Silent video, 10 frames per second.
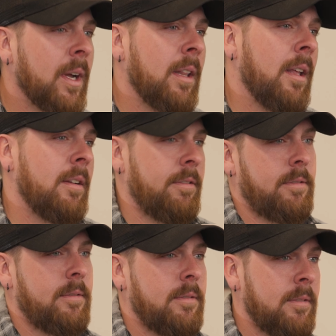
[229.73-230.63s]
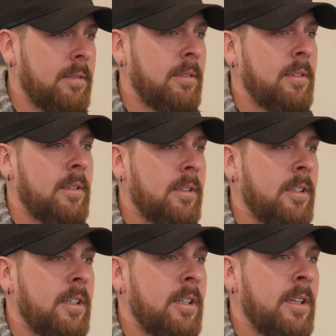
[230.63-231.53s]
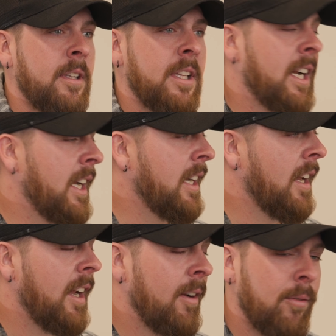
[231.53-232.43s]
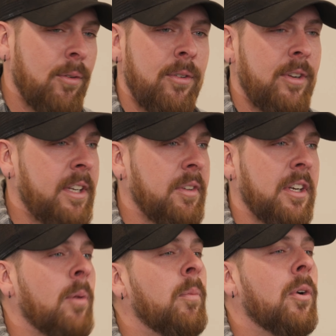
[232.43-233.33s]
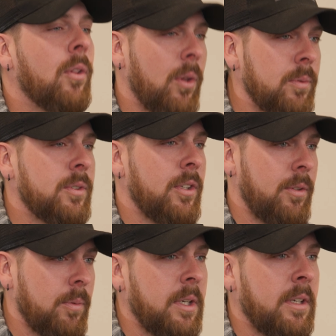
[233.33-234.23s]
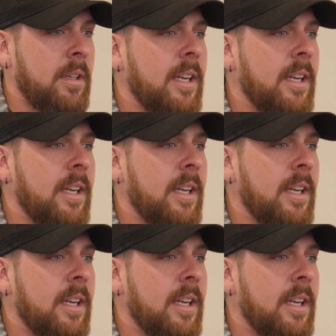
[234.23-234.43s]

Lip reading: my life than I had ever even come close to doing